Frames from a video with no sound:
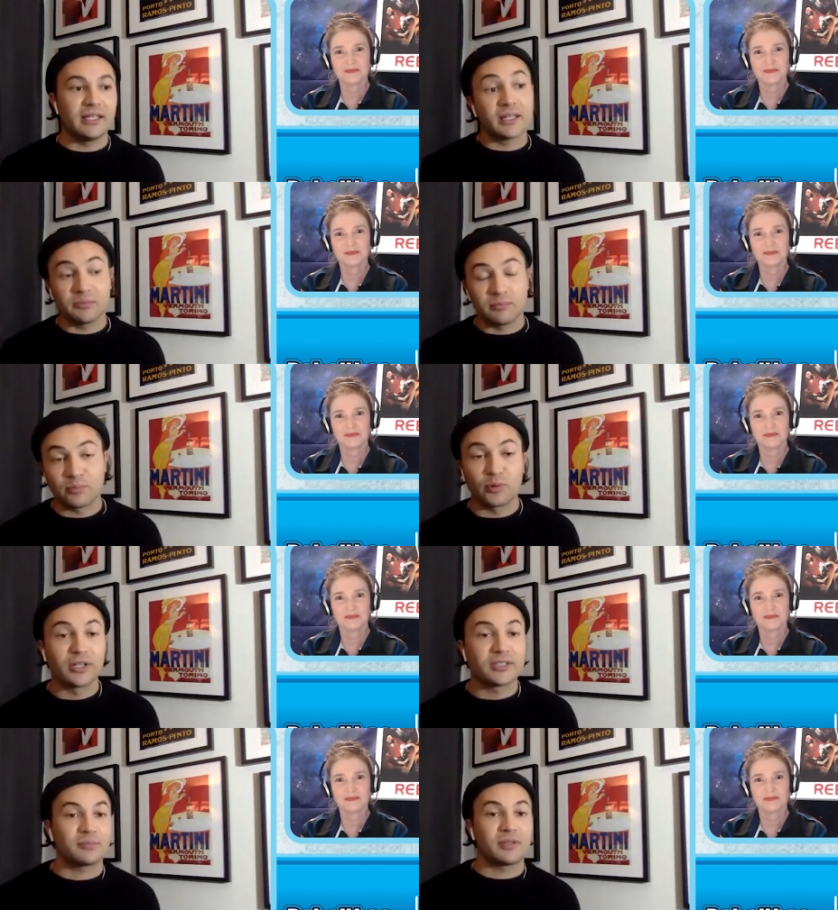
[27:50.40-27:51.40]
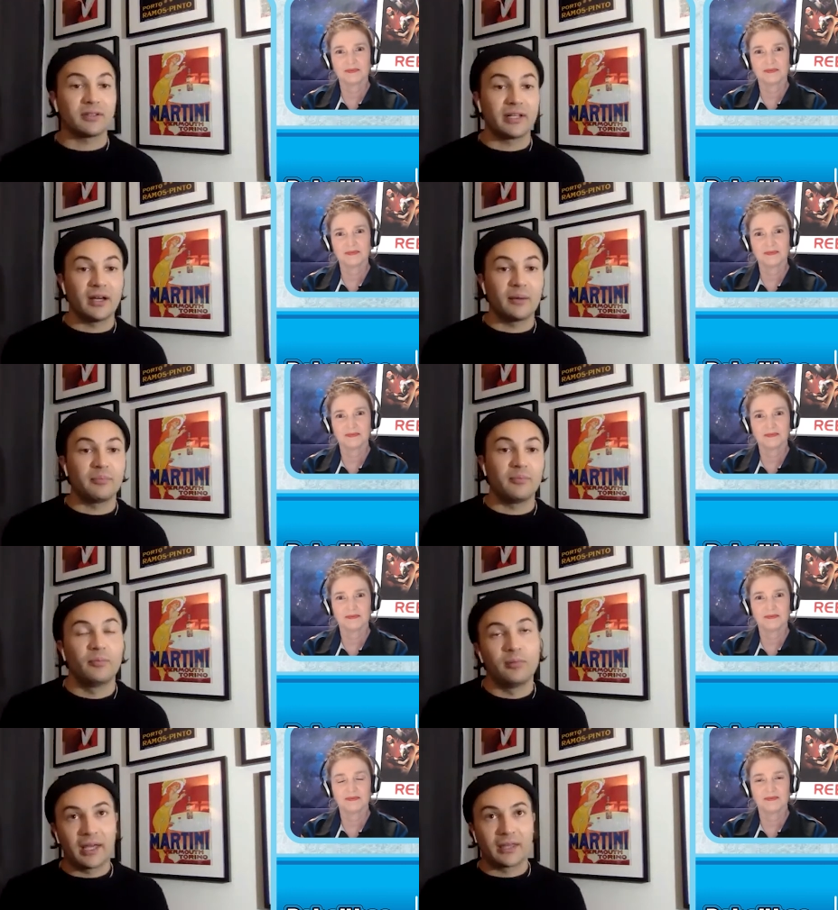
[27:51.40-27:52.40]
Speaker 1: he can bring something like up
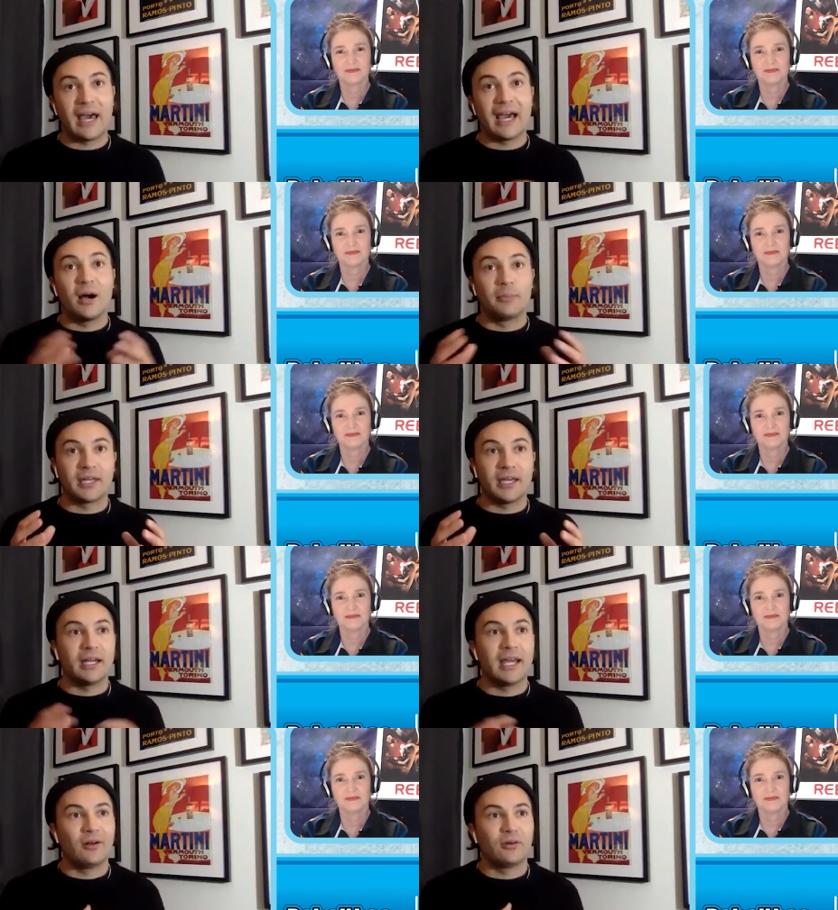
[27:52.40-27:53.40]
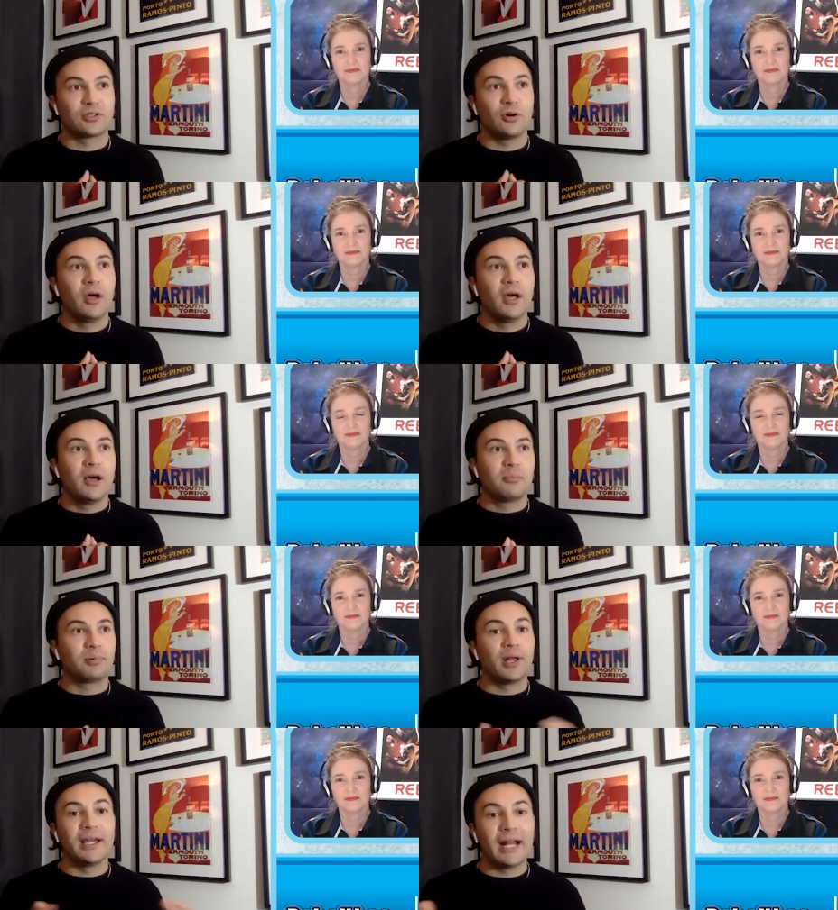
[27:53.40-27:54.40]
like that up again and also
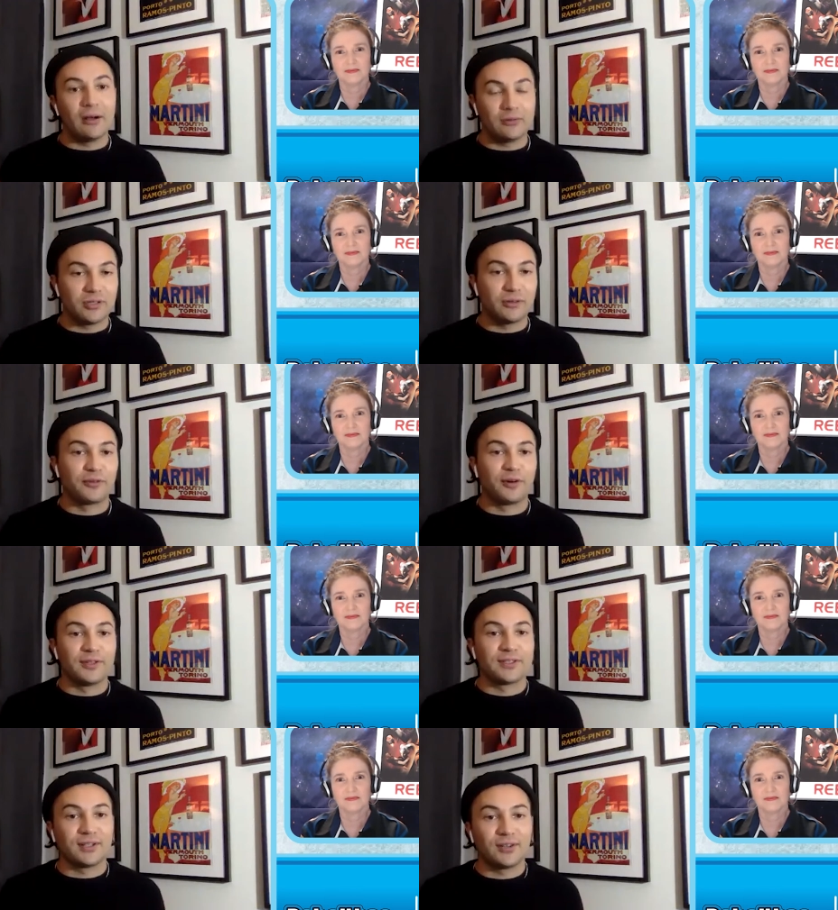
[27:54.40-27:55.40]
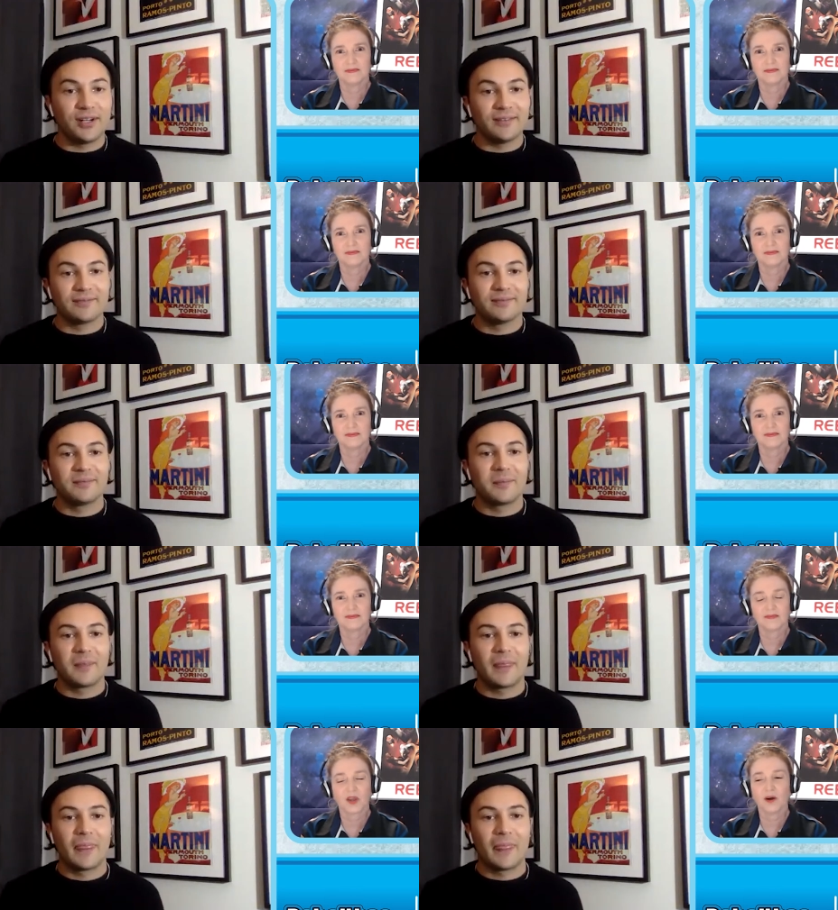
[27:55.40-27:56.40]
play it out to the furthest degree.
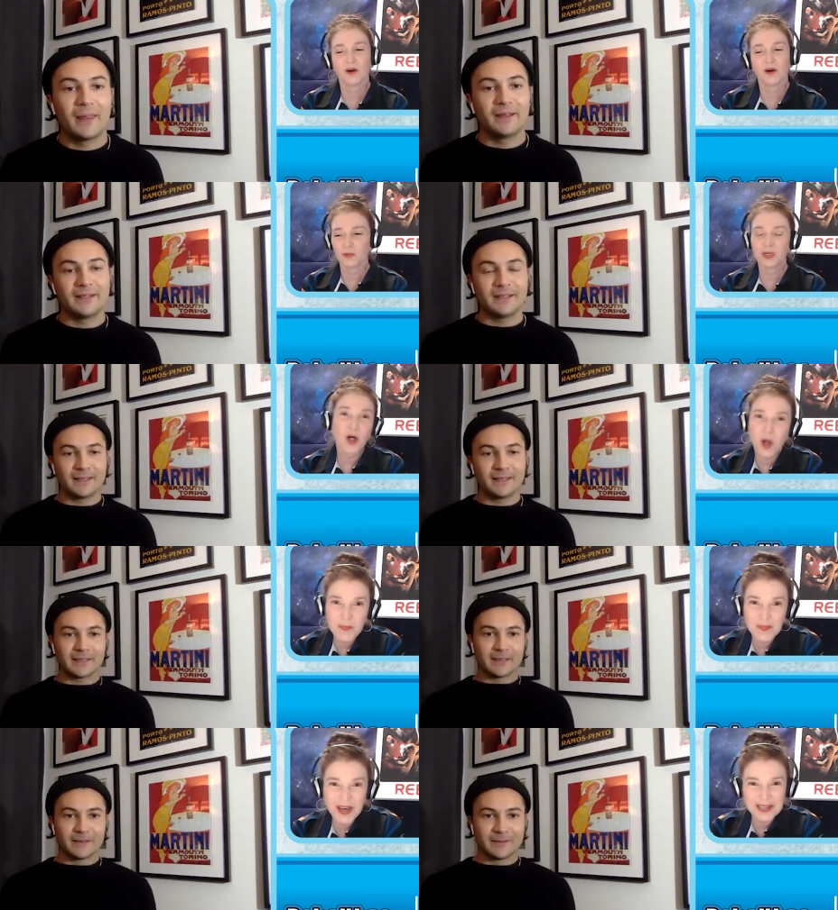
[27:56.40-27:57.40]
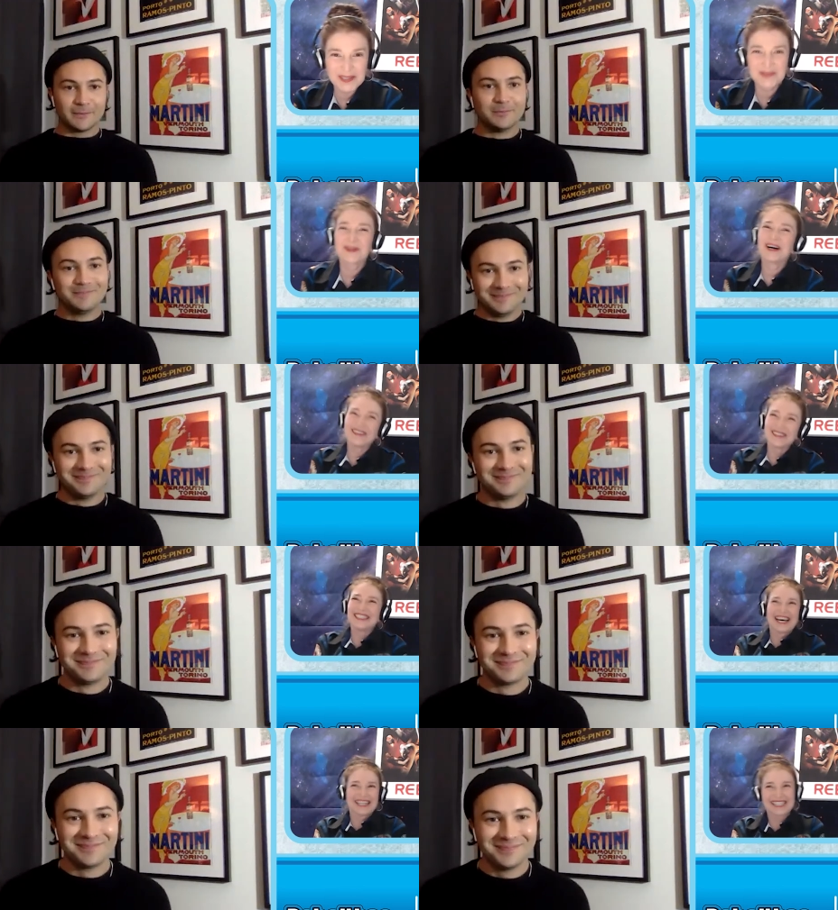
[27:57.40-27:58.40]
Speaker 2: Oh, we all hope that as well.
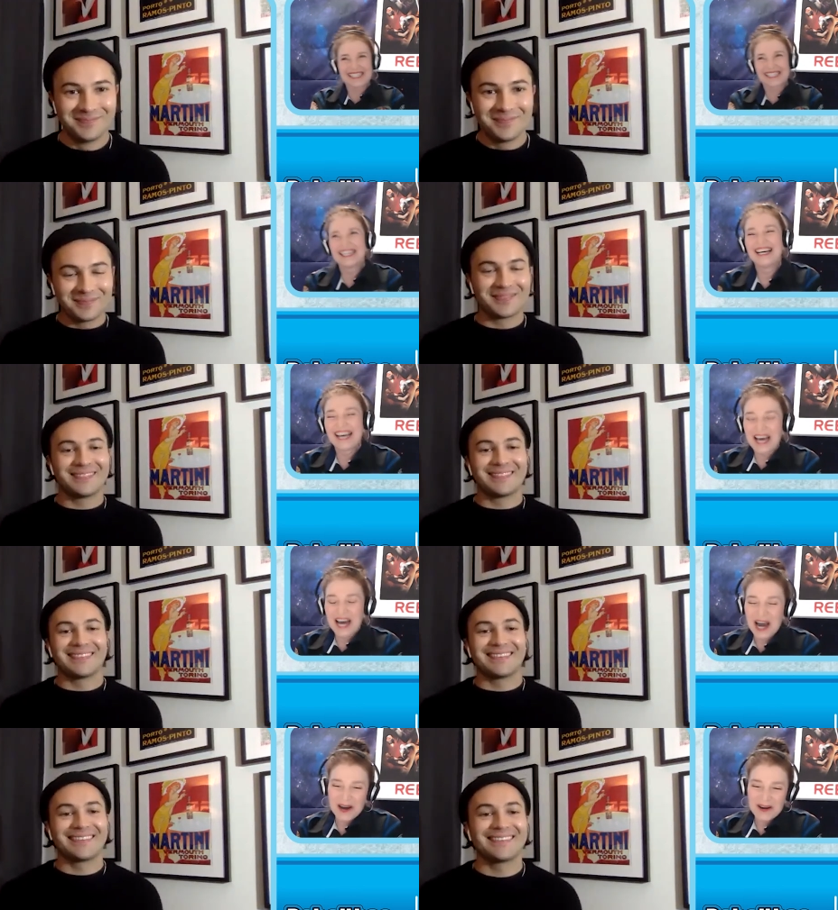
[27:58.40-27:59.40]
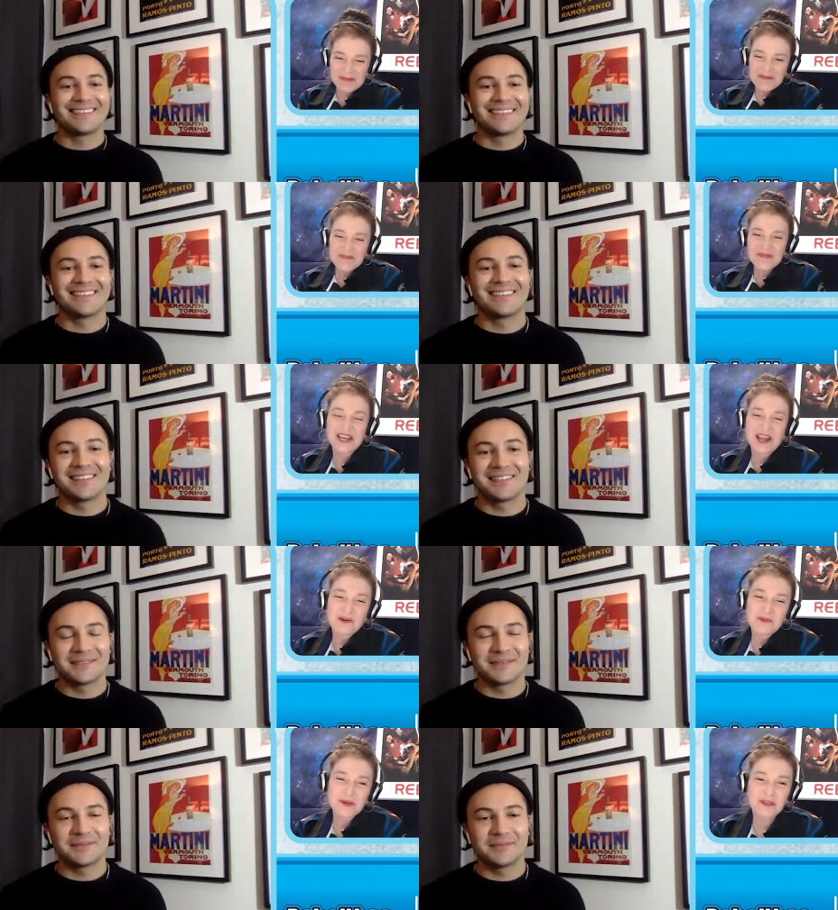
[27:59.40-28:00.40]
Yes. Um, now
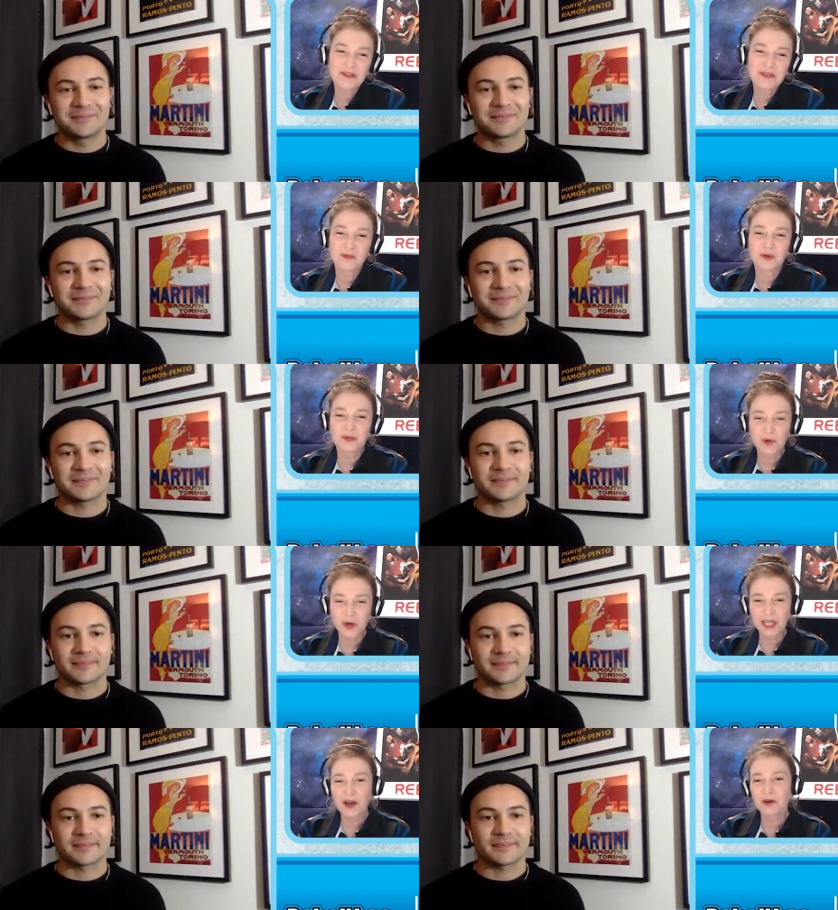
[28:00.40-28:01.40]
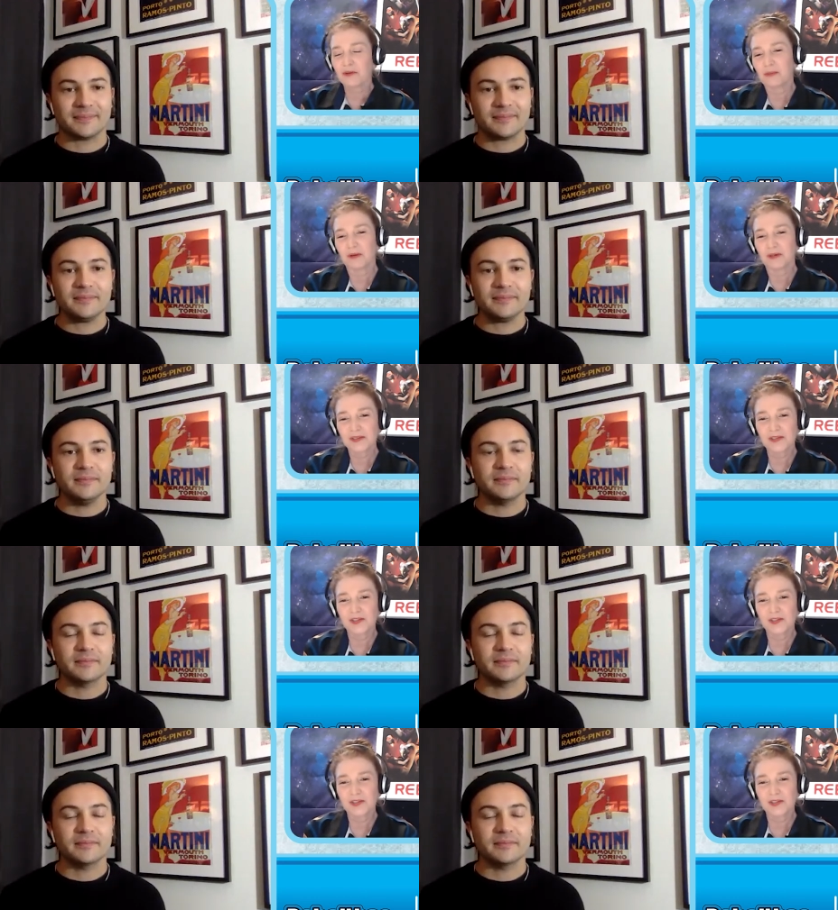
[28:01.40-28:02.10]
with with working on Rebels,